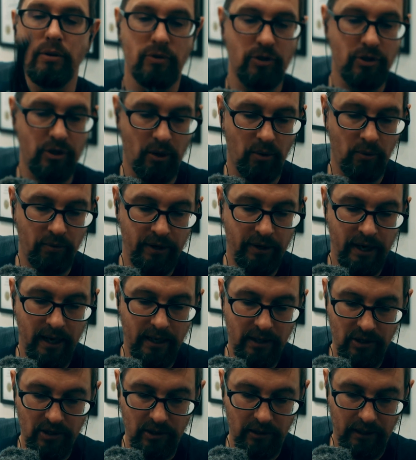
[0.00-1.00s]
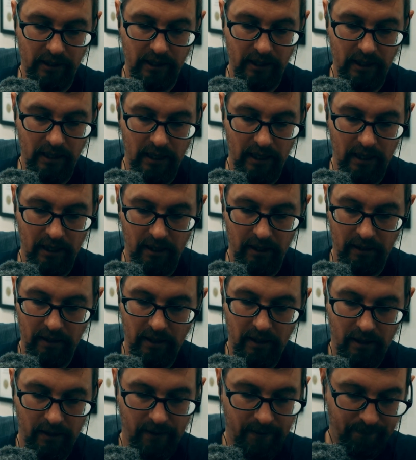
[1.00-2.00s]
So nicely,
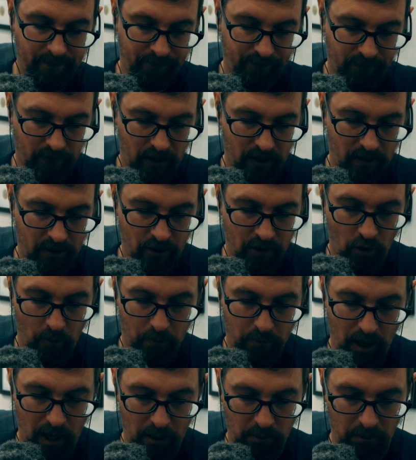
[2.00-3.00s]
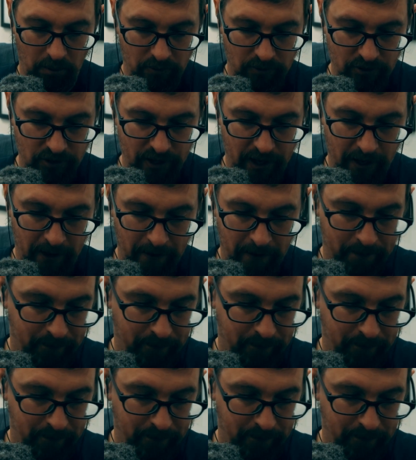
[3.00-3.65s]
no problems there.